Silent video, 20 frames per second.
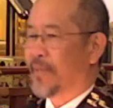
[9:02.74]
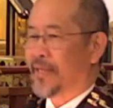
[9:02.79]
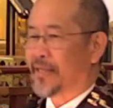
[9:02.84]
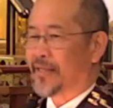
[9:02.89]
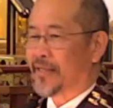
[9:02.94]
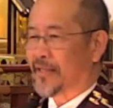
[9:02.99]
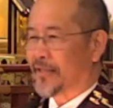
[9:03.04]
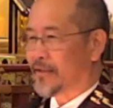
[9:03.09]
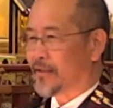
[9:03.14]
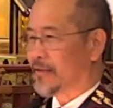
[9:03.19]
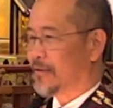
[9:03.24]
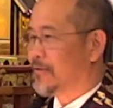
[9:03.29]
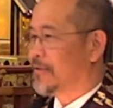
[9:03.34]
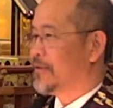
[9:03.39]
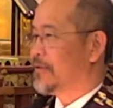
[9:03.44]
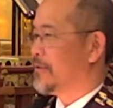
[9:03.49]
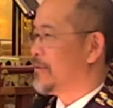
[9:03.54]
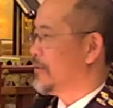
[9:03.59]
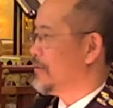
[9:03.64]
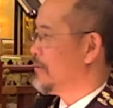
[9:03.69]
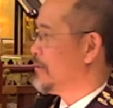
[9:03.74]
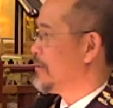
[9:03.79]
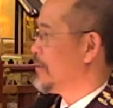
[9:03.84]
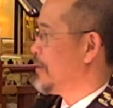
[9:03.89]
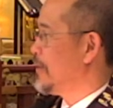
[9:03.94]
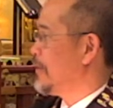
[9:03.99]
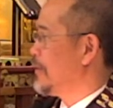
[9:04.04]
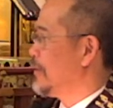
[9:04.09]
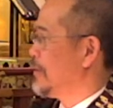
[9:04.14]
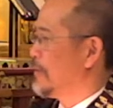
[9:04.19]
teachers you
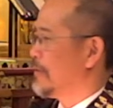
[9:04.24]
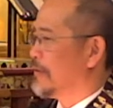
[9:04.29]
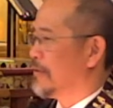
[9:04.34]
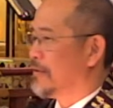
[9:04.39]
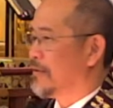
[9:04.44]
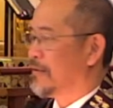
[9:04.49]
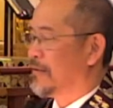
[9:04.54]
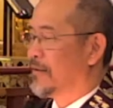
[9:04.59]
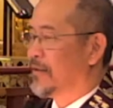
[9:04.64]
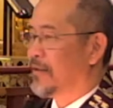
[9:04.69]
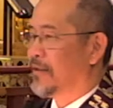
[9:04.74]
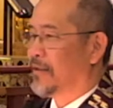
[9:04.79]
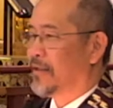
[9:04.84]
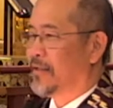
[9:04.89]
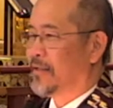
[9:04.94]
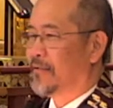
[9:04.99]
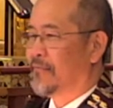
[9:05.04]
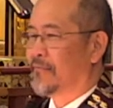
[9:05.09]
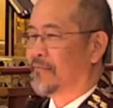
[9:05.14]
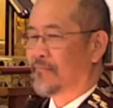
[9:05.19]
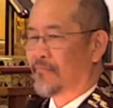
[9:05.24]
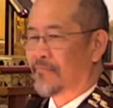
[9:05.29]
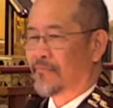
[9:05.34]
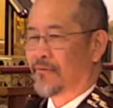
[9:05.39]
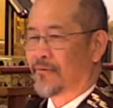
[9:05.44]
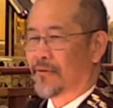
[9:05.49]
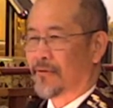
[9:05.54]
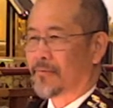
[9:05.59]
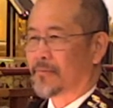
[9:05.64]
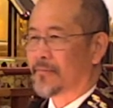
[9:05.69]
see here in
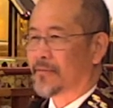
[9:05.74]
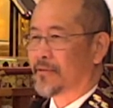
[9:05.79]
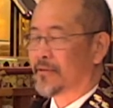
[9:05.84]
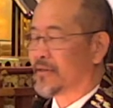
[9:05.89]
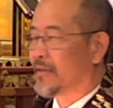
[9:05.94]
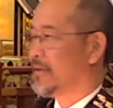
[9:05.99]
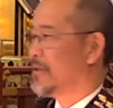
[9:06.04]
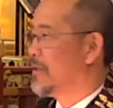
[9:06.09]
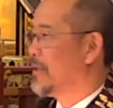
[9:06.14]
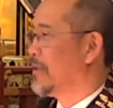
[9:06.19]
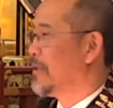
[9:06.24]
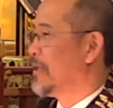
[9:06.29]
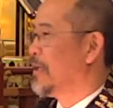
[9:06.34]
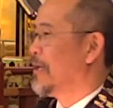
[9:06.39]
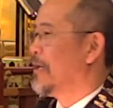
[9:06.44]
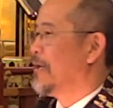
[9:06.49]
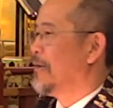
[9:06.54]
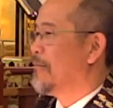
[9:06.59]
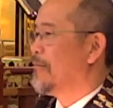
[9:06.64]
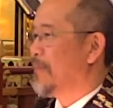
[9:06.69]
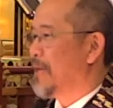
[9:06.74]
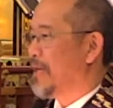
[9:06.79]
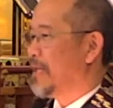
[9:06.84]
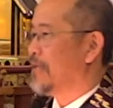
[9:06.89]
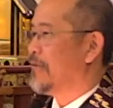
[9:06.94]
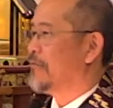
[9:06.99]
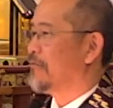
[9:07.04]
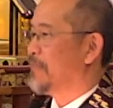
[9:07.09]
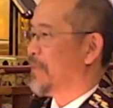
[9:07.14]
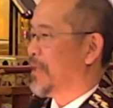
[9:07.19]
robes. Many
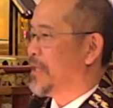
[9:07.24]
of my